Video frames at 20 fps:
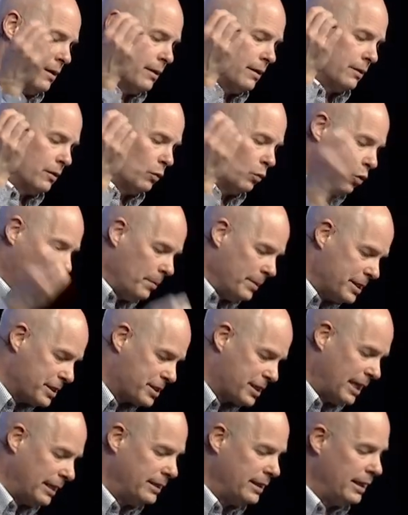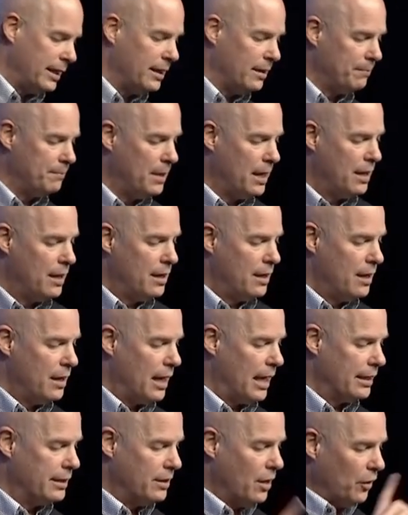The woman said to him,
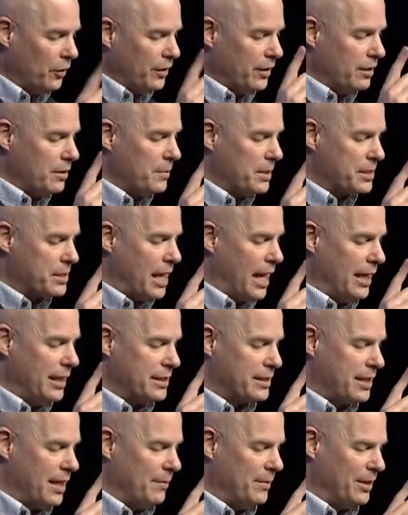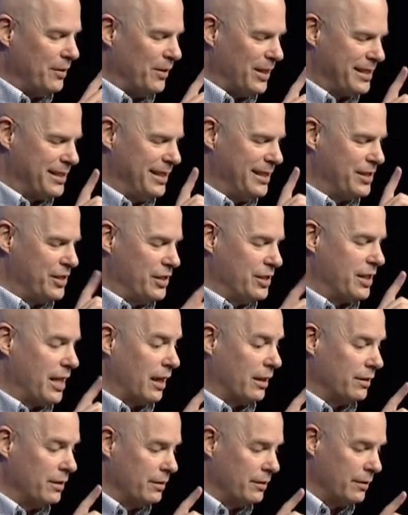I know that the Messiah is coming. Watch this, she's
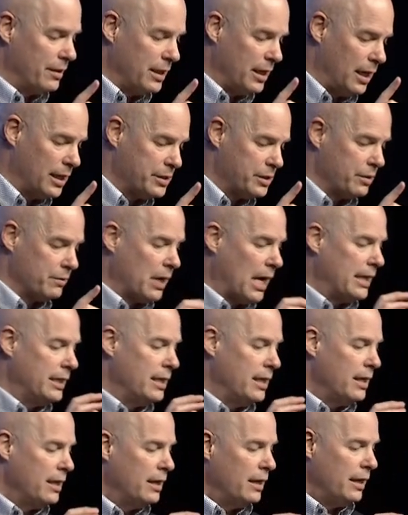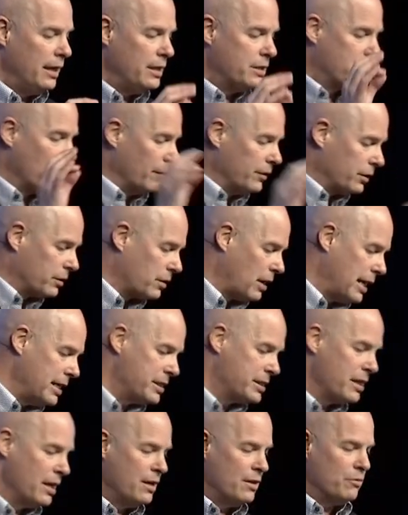got her theology right. He's called the
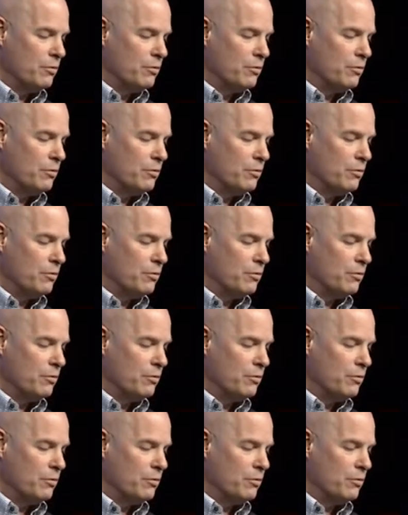Christ.